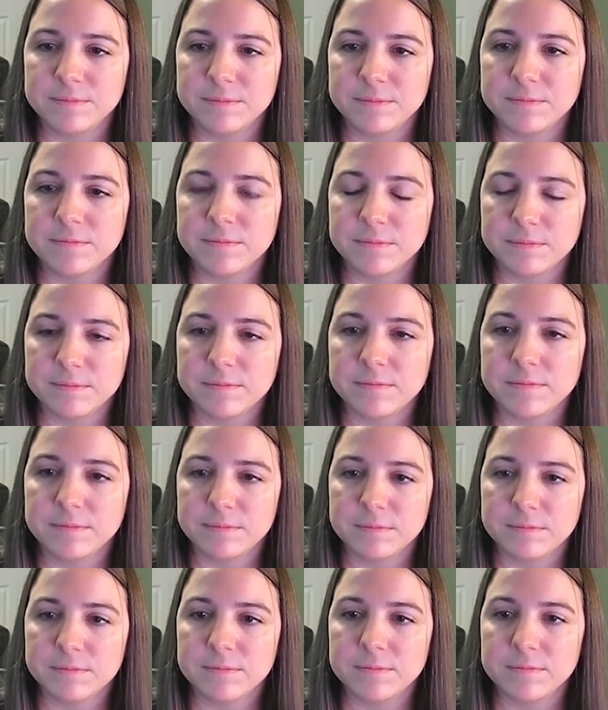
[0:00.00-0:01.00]

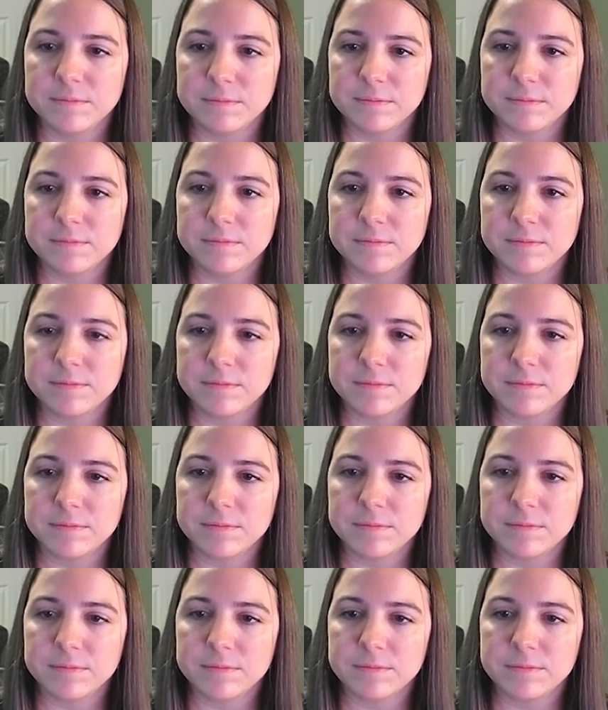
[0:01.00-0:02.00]

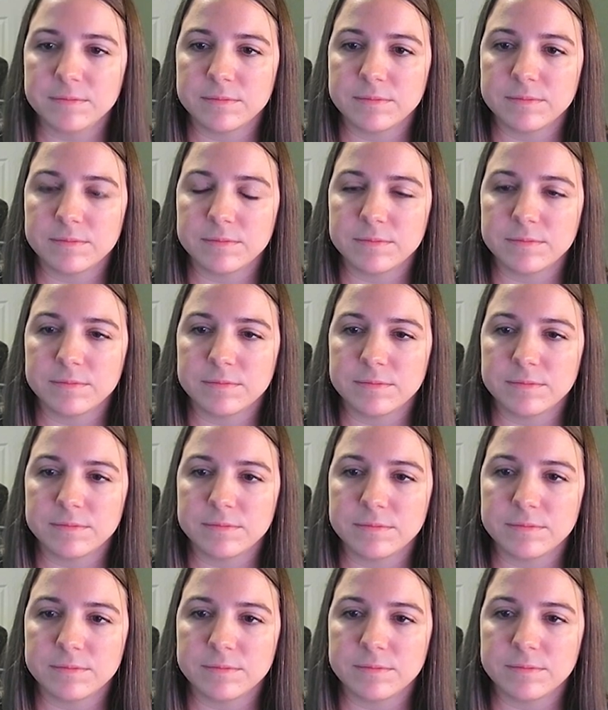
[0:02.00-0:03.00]

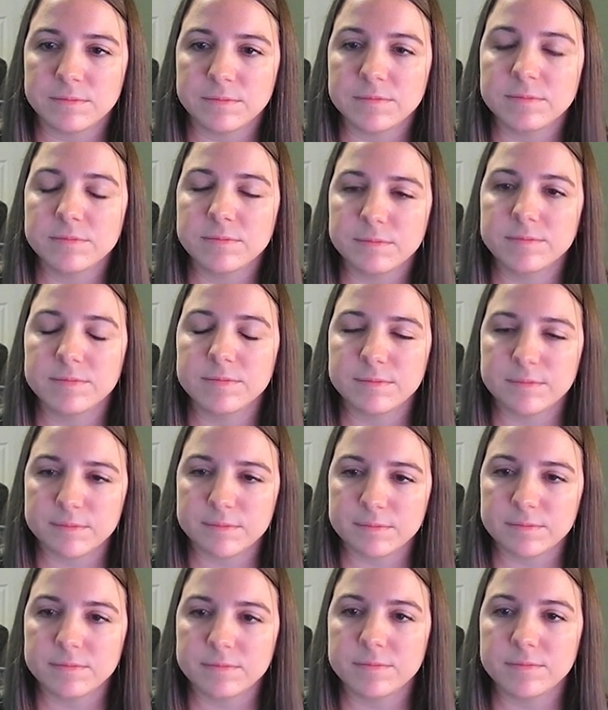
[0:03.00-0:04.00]

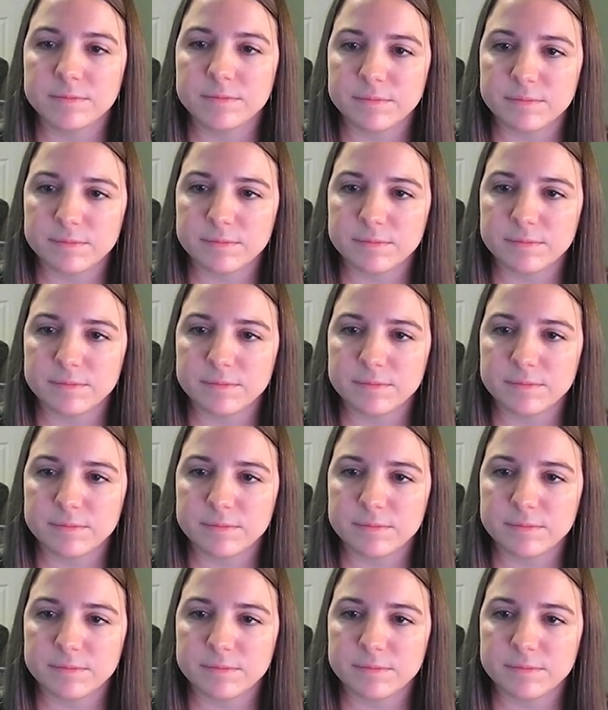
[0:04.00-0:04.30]
The person shown says nothing.